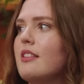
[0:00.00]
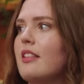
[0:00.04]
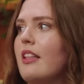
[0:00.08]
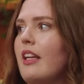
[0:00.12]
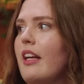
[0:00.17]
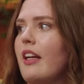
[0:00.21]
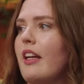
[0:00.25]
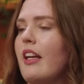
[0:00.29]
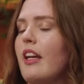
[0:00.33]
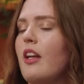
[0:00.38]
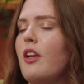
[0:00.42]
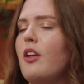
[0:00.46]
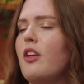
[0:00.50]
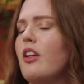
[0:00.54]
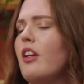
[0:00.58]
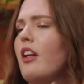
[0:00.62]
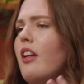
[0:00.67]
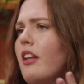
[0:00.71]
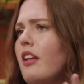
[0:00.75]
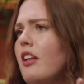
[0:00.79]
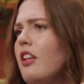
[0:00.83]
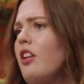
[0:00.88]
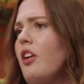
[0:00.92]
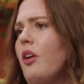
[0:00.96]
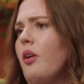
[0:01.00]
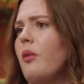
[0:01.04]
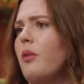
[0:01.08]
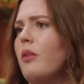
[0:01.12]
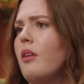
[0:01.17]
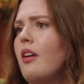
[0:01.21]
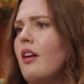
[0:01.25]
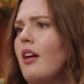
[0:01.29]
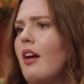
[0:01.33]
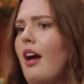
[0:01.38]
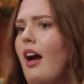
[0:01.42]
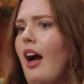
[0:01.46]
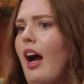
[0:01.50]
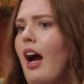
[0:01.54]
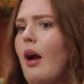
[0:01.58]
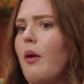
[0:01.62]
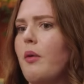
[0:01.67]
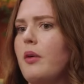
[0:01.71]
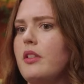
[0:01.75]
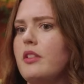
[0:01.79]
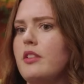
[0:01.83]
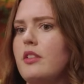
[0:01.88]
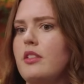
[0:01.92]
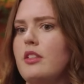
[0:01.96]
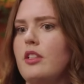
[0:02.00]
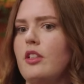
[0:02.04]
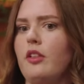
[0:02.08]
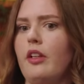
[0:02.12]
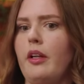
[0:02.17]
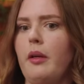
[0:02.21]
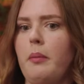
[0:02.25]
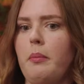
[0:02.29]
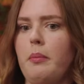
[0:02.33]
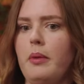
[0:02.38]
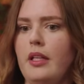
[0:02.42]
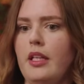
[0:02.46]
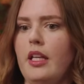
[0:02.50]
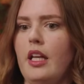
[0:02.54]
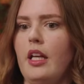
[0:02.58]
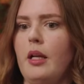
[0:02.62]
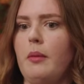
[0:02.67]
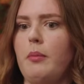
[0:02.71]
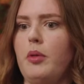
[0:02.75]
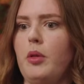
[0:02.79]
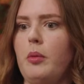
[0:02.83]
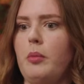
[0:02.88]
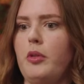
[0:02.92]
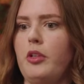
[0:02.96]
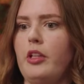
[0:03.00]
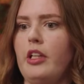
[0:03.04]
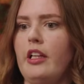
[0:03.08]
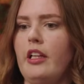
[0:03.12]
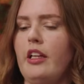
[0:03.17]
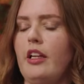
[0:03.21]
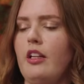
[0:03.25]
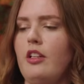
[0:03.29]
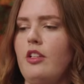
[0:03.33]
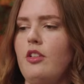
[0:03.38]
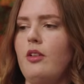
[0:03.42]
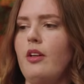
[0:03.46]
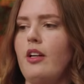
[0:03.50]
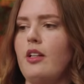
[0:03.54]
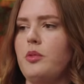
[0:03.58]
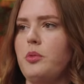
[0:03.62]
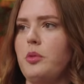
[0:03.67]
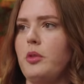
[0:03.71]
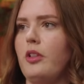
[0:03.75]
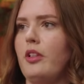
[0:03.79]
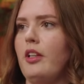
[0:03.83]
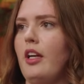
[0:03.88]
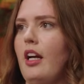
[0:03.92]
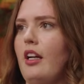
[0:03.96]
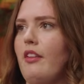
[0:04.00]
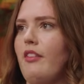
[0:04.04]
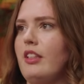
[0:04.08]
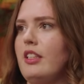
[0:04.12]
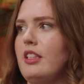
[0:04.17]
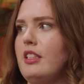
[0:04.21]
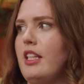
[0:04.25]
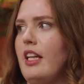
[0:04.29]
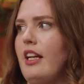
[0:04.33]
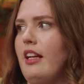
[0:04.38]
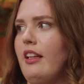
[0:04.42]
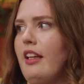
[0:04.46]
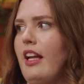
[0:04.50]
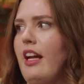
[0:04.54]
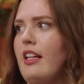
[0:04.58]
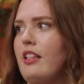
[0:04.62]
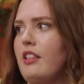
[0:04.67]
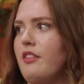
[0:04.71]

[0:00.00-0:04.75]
Like, and you know, I was still like beginning puberty and you guys were kind of at the tail end.